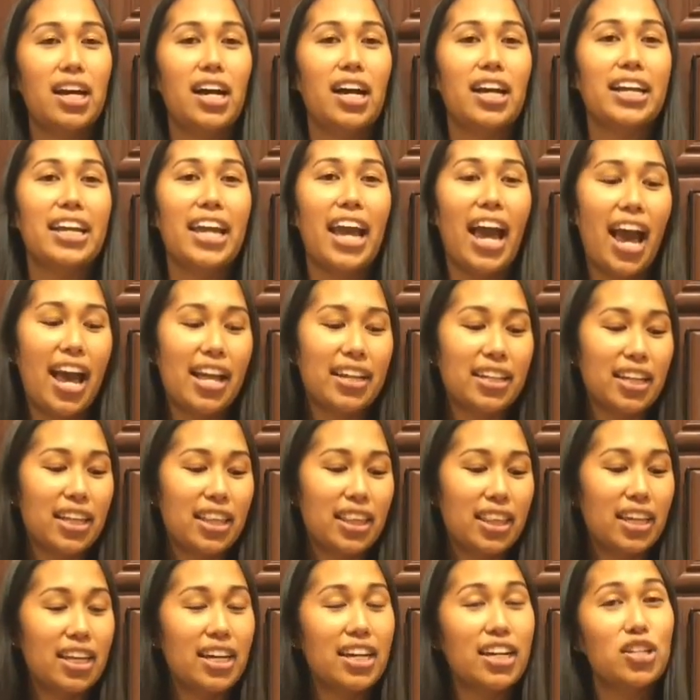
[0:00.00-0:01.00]
again,
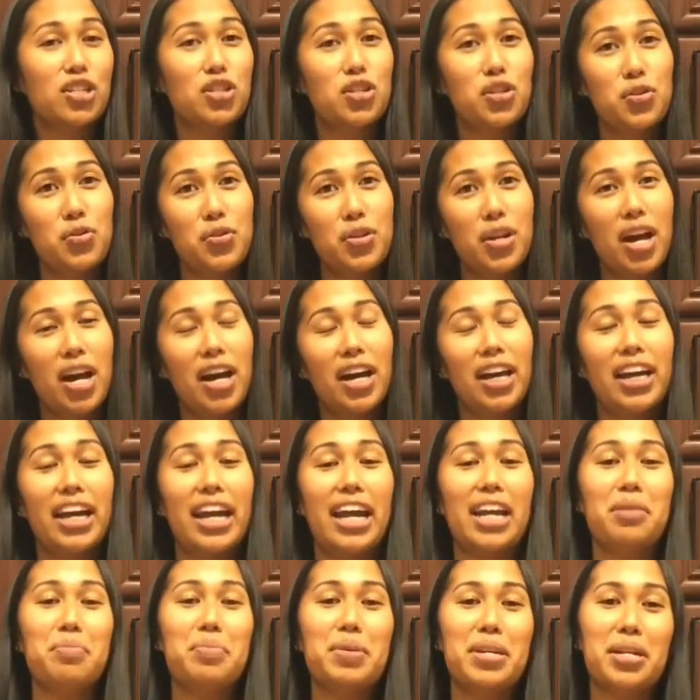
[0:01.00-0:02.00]
the tuna
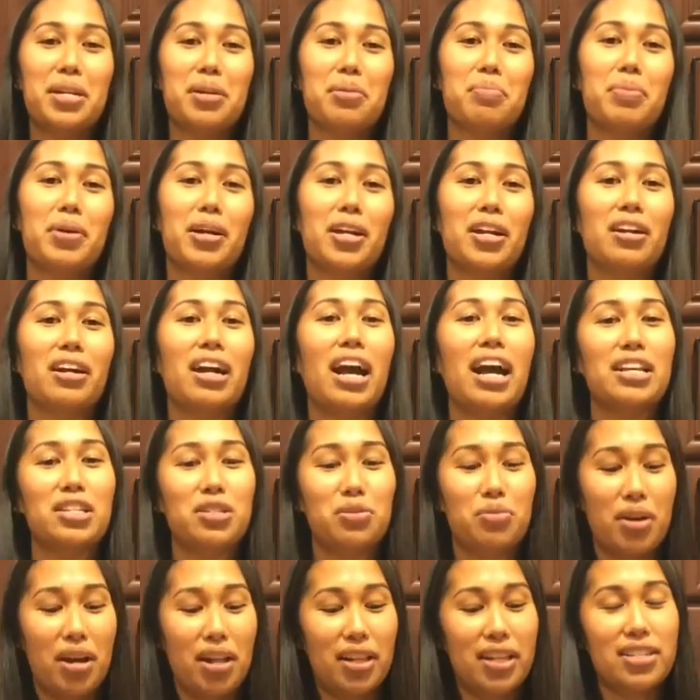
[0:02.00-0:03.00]
and peanut butter, as
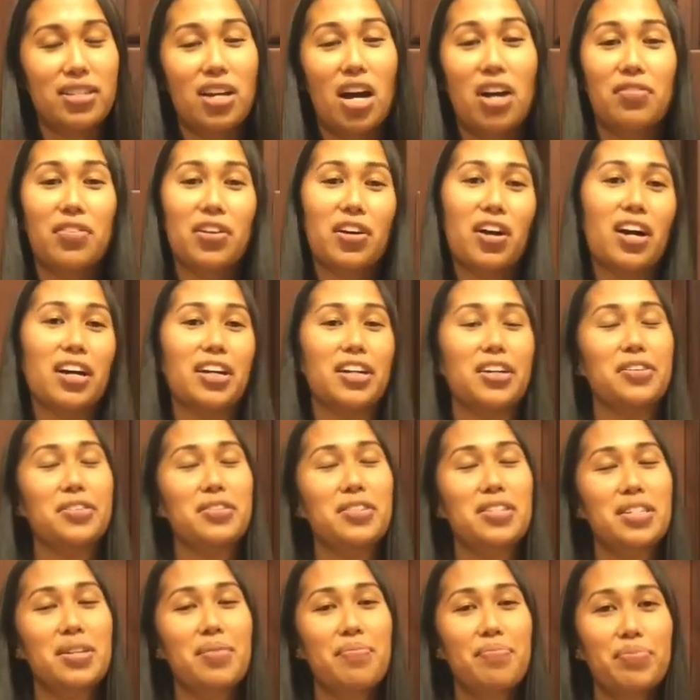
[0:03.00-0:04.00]
well as
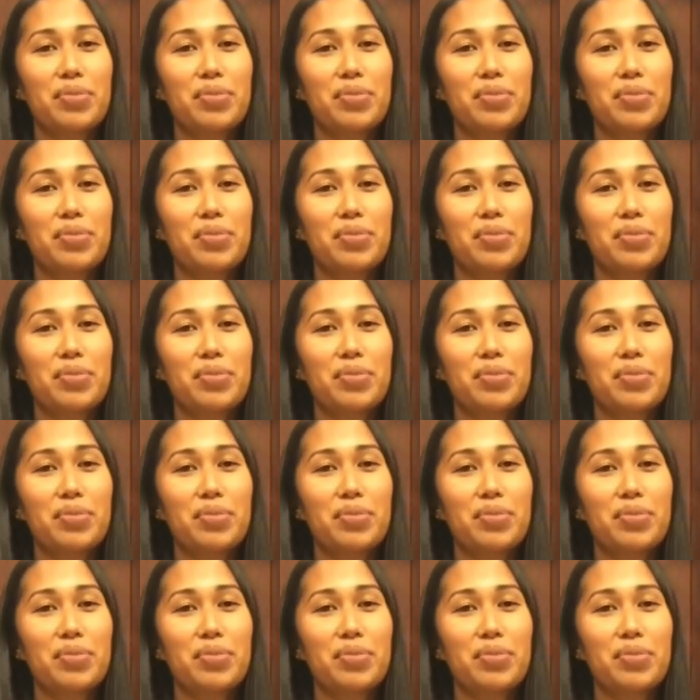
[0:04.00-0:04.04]
avocados.